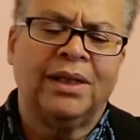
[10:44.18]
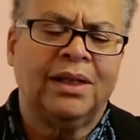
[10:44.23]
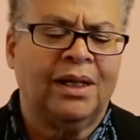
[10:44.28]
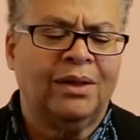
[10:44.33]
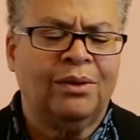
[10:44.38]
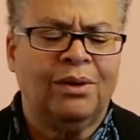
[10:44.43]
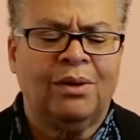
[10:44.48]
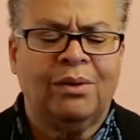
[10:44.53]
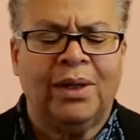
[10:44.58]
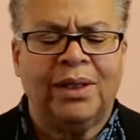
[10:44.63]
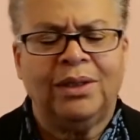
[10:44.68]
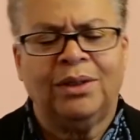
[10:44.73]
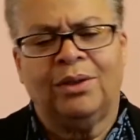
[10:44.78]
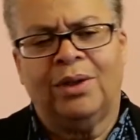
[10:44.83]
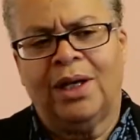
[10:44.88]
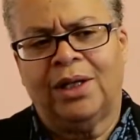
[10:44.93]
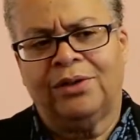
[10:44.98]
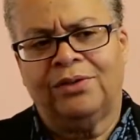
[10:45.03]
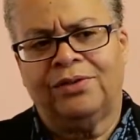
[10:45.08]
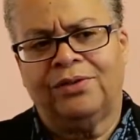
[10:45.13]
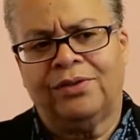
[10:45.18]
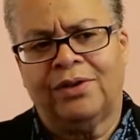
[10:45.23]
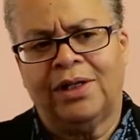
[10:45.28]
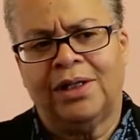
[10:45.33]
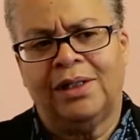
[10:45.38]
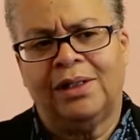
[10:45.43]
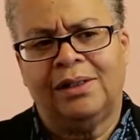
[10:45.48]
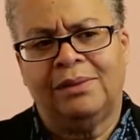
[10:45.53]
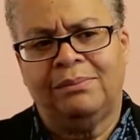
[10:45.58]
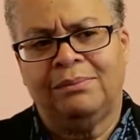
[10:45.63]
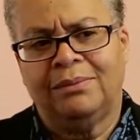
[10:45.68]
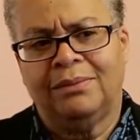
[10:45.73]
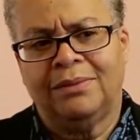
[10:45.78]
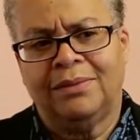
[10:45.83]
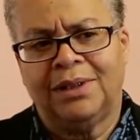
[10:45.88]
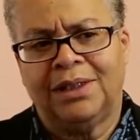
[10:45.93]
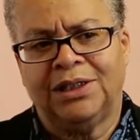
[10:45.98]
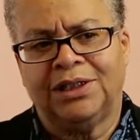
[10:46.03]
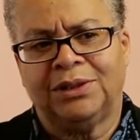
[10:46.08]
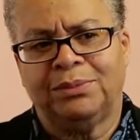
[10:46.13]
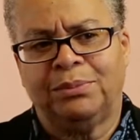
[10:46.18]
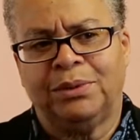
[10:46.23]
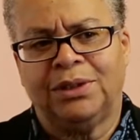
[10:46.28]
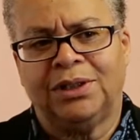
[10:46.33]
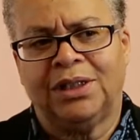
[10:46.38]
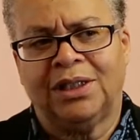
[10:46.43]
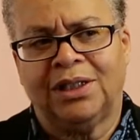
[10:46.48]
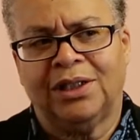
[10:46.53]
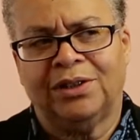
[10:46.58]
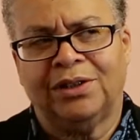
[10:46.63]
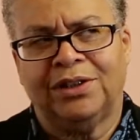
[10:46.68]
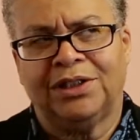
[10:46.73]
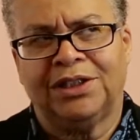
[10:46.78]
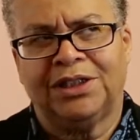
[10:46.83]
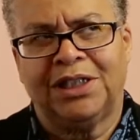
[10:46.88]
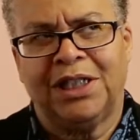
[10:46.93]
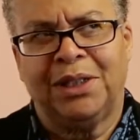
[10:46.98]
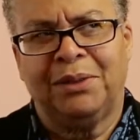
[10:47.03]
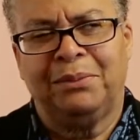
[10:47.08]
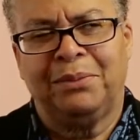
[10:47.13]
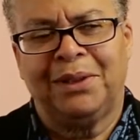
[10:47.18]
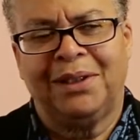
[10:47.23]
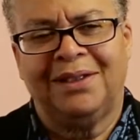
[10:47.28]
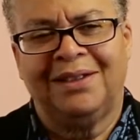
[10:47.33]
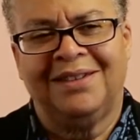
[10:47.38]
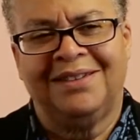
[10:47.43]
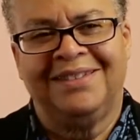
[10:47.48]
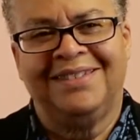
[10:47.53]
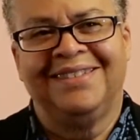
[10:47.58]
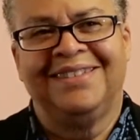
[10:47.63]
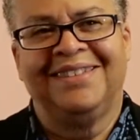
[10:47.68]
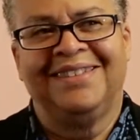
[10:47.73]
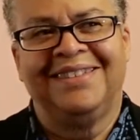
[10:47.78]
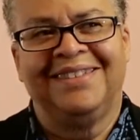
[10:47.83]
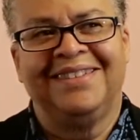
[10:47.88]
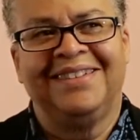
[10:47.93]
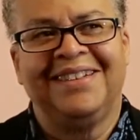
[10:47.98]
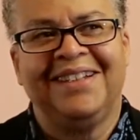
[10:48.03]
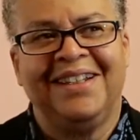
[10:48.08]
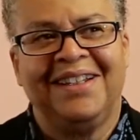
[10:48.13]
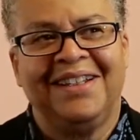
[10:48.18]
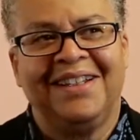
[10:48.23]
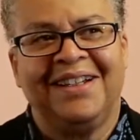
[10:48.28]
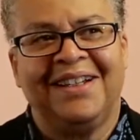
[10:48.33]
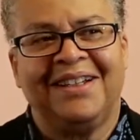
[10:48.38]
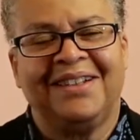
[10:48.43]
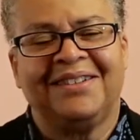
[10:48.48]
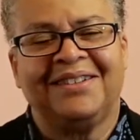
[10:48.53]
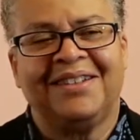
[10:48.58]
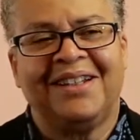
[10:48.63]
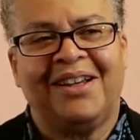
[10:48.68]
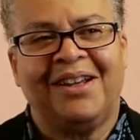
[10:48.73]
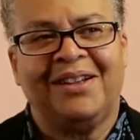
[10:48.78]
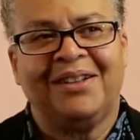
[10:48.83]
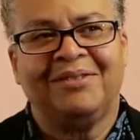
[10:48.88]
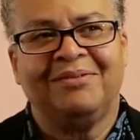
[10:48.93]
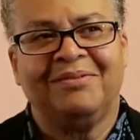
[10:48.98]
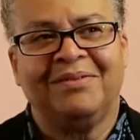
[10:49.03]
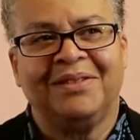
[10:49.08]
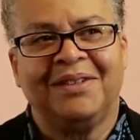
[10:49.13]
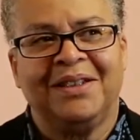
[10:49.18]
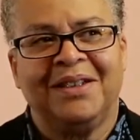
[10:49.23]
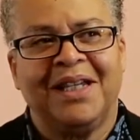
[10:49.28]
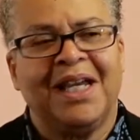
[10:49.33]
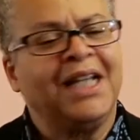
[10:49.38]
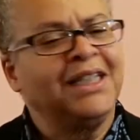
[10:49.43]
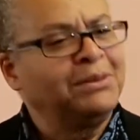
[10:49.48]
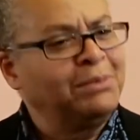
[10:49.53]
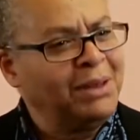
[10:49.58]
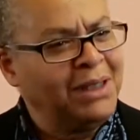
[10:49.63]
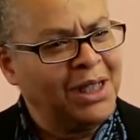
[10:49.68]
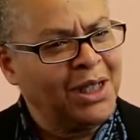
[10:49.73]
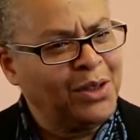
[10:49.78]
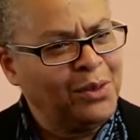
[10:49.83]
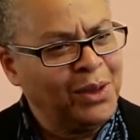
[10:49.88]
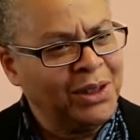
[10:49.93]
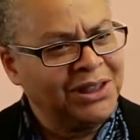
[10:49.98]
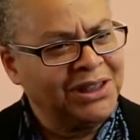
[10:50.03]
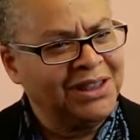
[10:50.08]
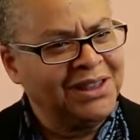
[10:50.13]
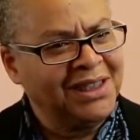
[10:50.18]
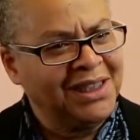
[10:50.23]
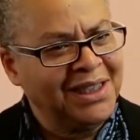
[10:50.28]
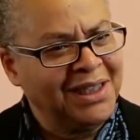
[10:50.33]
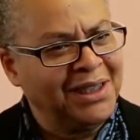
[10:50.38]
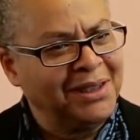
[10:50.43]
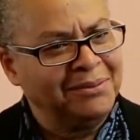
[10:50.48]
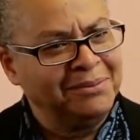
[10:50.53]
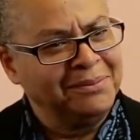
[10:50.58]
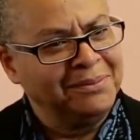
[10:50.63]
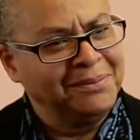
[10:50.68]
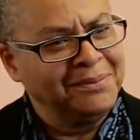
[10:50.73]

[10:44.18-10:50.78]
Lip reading: don't quite know how to frame this particular statement. I'll ask me that question again.